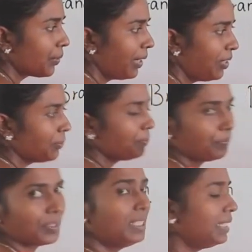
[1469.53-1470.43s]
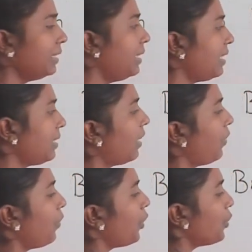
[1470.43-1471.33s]
Right? This
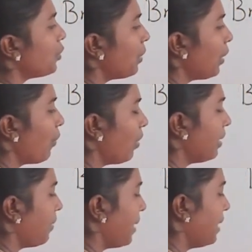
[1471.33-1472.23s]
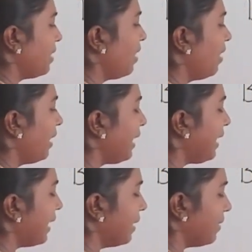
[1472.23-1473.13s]
cut we usually call them as
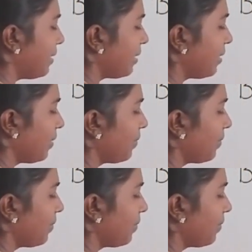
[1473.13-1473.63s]
gills.